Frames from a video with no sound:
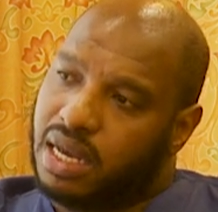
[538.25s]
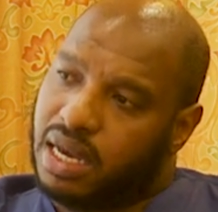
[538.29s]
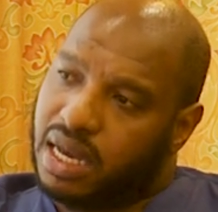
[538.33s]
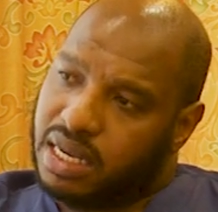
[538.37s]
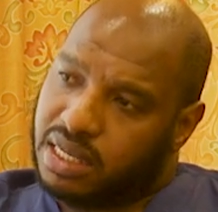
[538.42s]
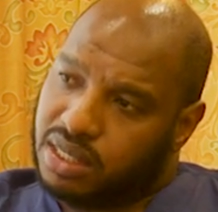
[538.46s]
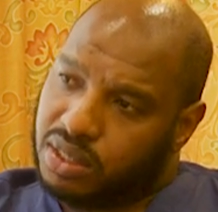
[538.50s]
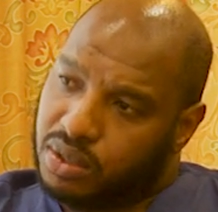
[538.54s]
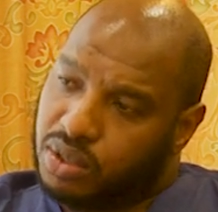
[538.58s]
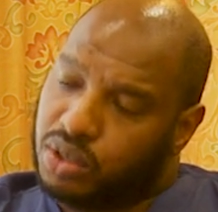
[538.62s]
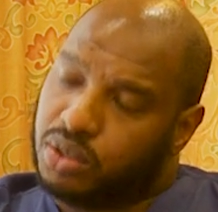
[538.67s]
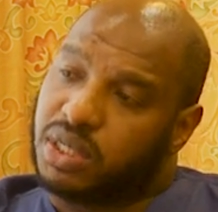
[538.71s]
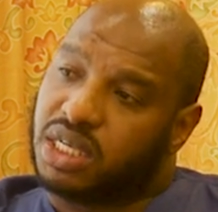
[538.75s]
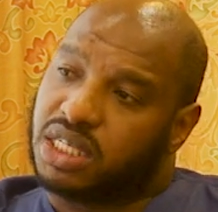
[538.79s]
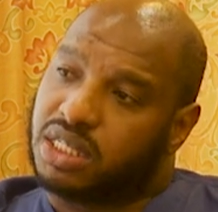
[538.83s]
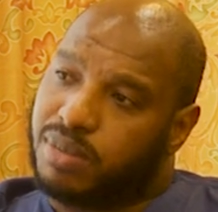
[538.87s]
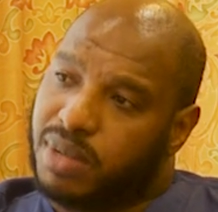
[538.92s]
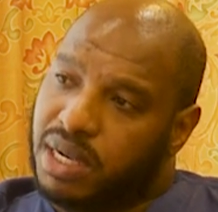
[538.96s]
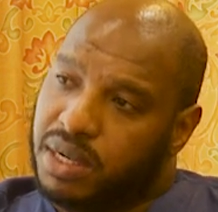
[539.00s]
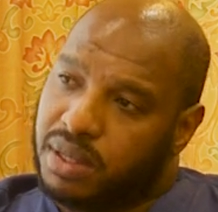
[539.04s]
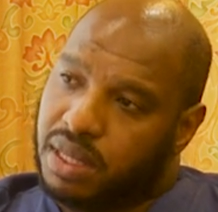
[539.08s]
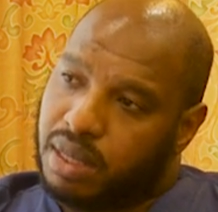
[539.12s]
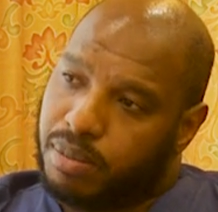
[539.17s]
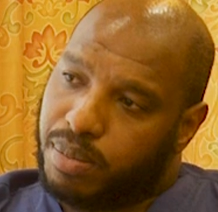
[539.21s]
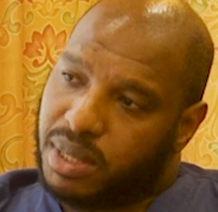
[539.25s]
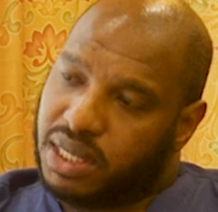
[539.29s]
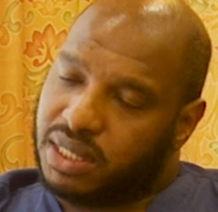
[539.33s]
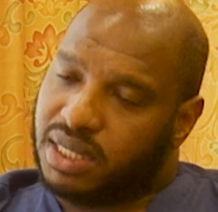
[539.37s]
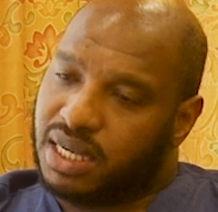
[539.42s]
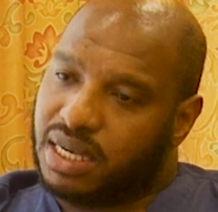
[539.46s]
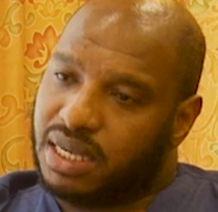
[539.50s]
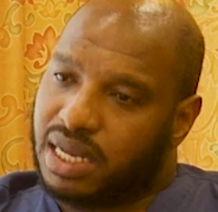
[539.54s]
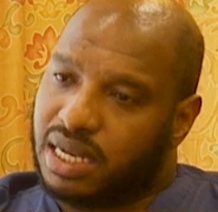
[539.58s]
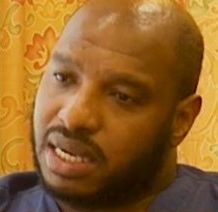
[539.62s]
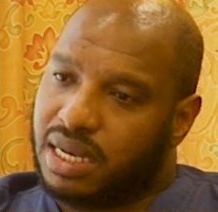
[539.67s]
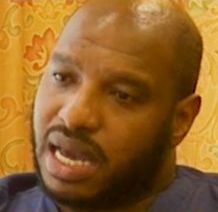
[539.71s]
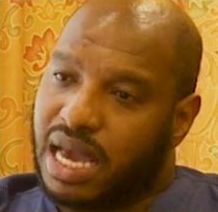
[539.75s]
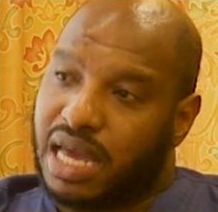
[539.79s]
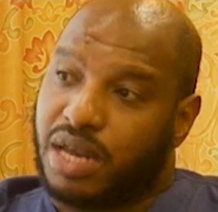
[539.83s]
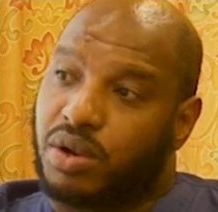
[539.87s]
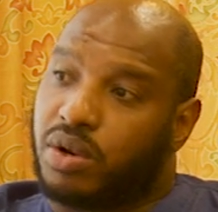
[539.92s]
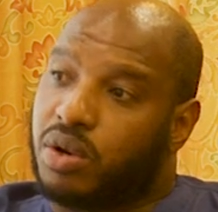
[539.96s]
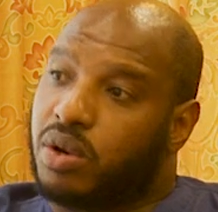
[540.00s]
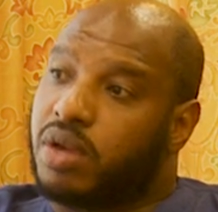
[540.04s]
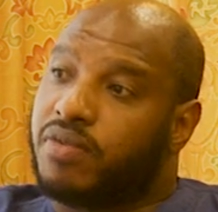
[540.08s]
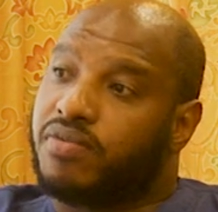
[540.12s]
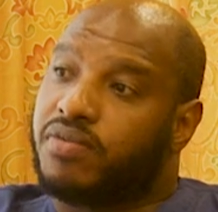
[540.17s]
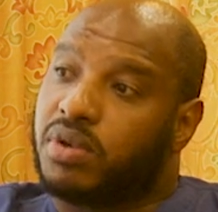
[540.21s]
And it's good to explain to the patient that I
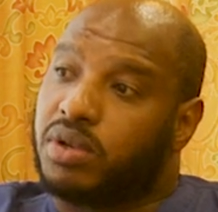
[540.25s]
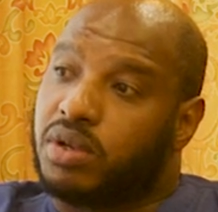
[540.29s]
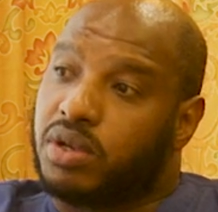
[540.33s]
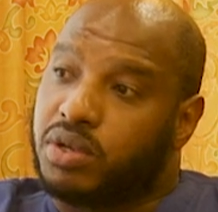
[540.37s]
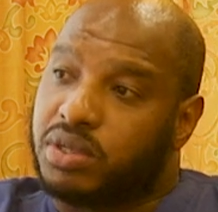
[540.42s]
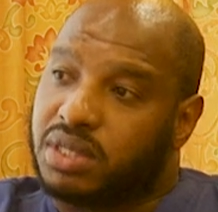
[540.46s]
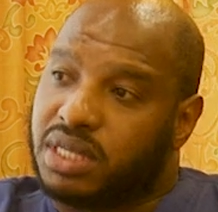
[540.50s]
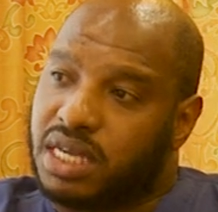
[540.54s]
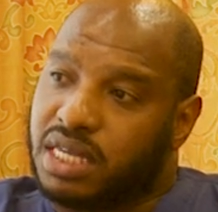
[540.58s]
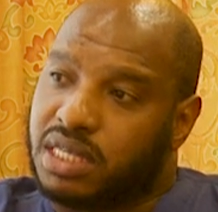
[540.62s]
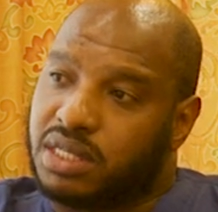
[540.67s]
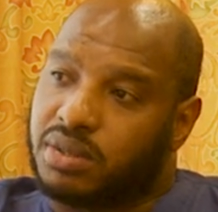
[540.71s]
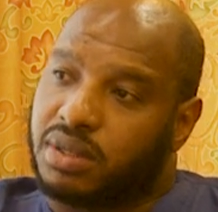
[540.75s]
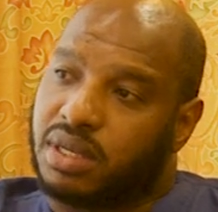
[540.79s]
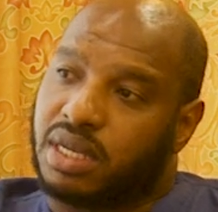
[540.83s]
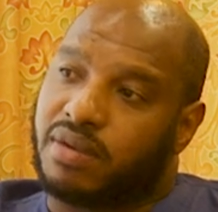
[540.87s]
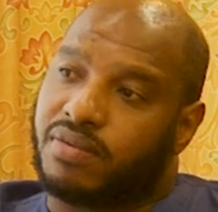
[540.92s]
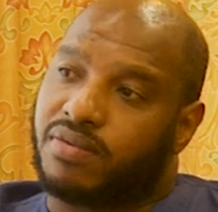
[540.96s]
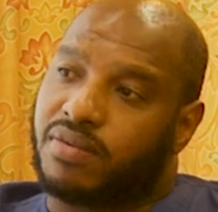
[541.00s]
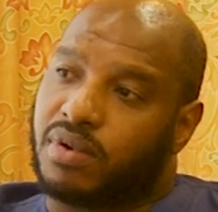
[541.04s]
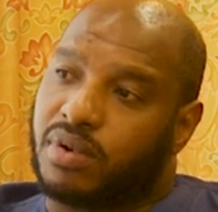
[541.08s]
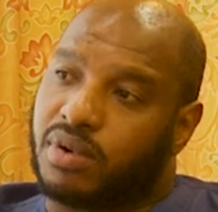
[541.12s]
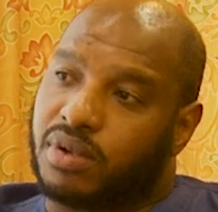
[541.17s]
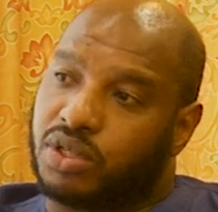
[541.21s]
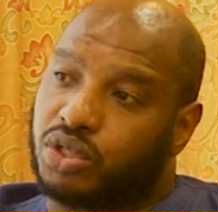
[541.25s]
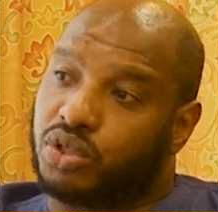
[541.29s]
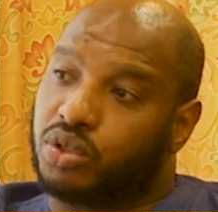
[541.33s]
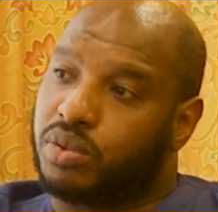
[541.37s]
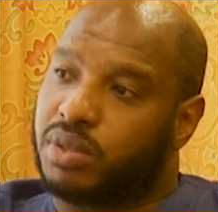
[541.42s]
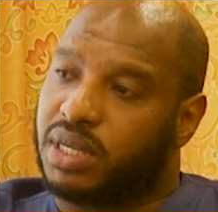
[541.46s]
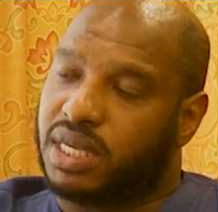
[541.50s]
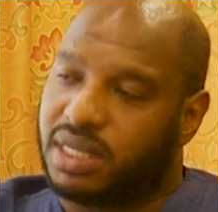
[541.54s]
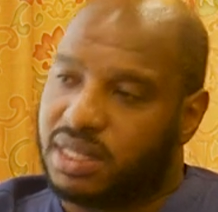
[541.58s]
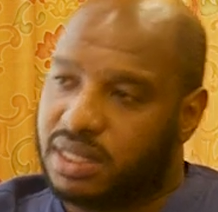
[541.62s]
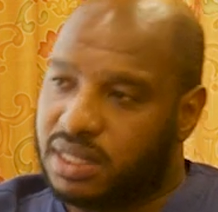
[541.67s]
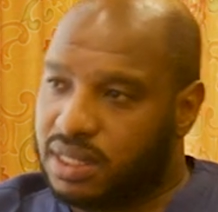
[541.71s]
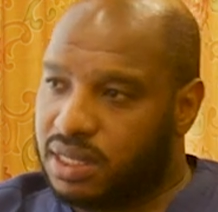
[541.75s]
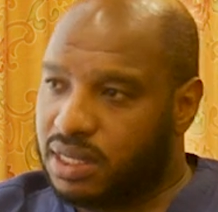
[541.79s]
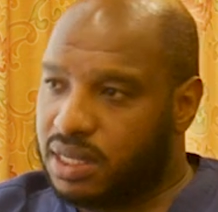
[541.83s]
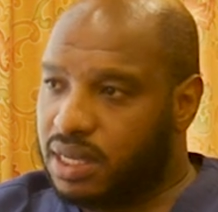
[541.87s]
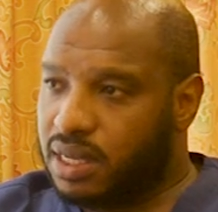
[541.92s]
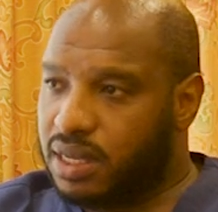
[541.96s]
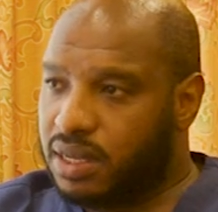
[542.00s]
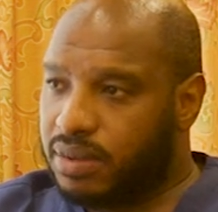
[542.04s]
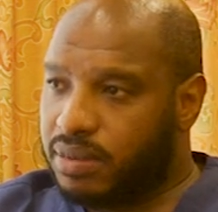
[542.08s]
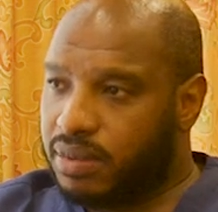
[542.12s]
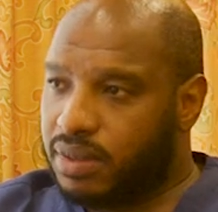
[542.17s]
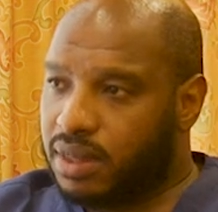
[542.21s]
don't know if you'll use insulin for 2 weeks,
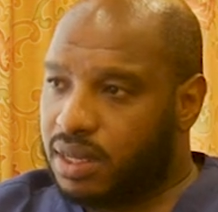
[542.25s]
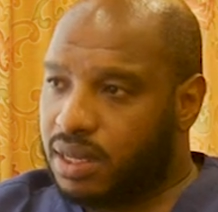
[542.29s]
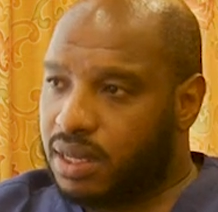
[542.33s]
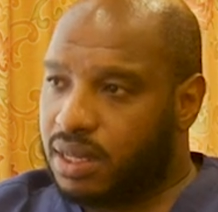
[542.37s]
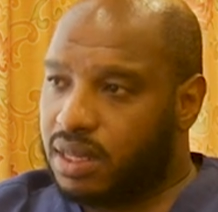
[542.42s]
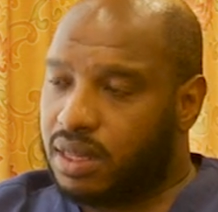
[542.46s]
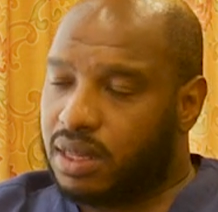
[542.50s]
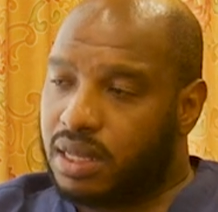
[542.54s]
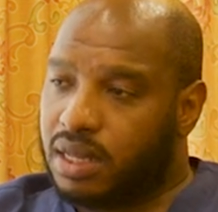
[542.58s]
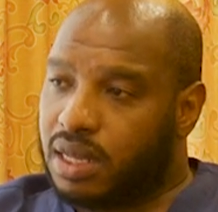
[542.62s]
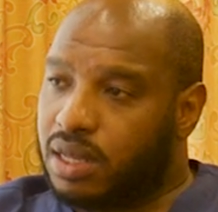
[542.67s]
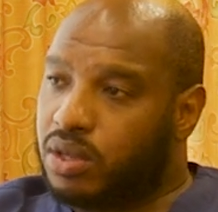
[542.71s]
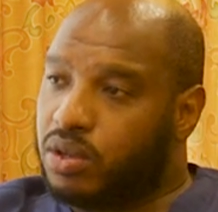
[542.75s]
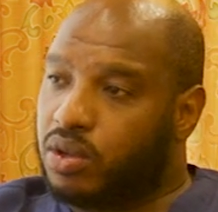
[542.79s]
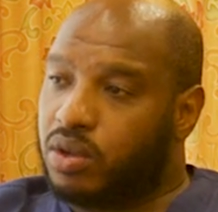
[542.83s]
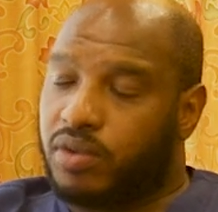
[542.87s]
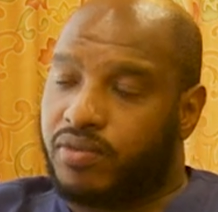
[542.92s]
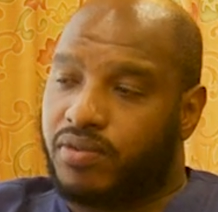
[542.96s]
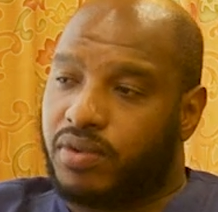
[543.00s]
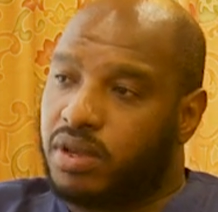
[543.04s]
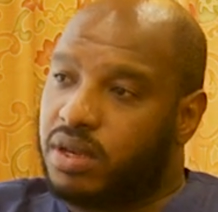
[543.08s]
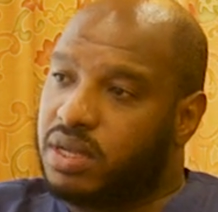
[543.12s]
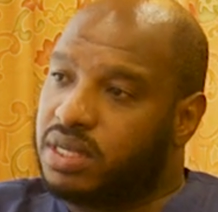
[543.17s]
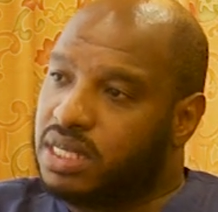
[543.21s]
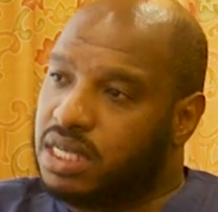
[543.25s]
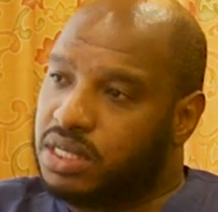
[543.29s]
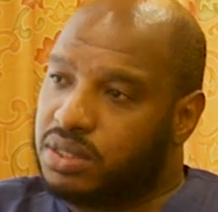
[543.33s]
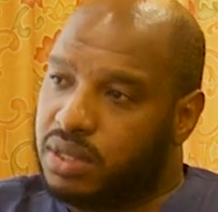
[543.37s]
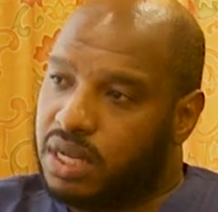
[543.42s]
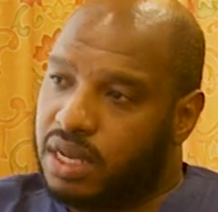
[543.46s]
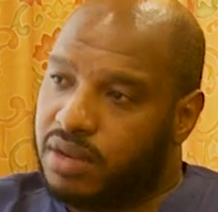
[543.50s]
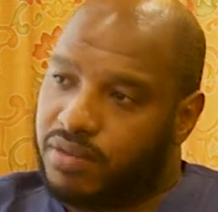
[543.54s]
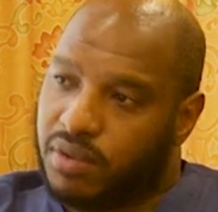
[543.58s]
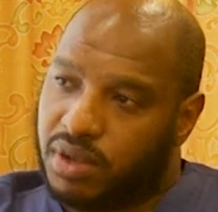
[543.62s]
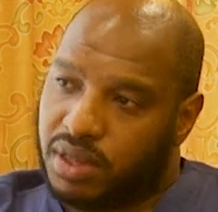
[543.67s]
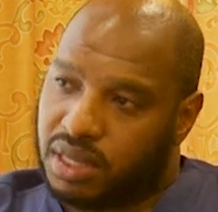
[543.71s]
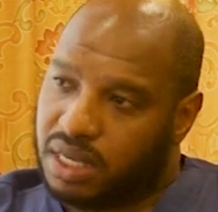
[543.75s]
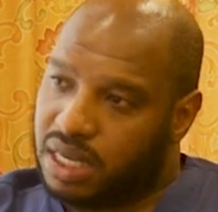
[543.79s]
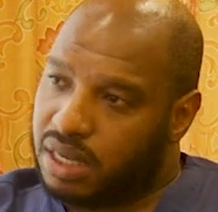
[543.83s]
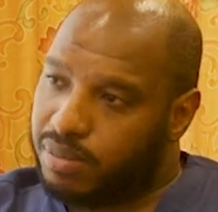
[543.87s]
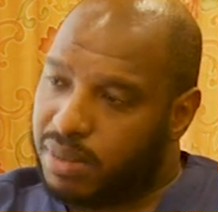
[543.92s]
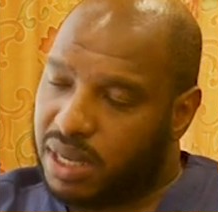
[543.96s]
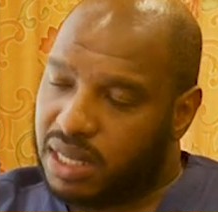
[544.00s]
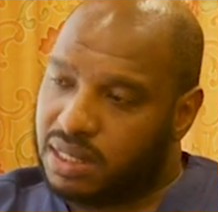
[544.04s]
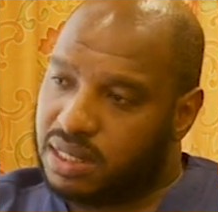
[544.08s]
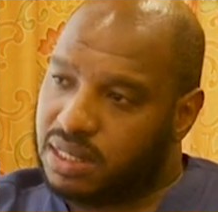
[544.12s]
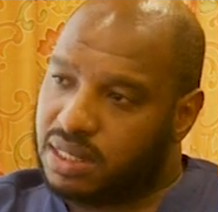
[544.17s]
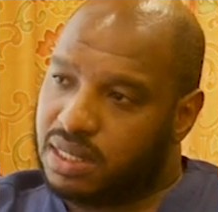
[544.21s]
or if you'll use insulin for 3
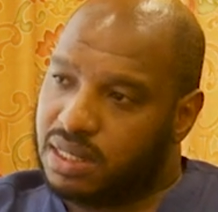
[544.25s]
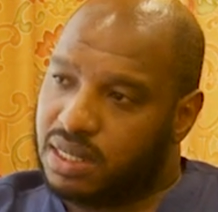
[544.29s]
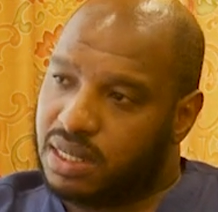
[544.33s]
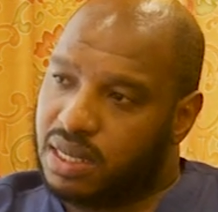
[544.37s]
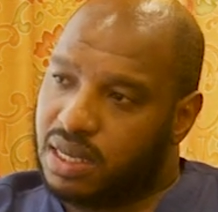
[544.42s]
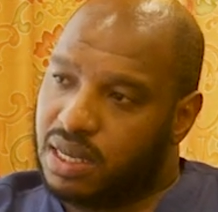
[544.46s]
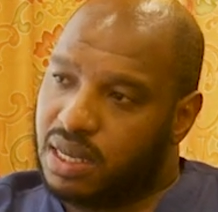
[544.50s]
months.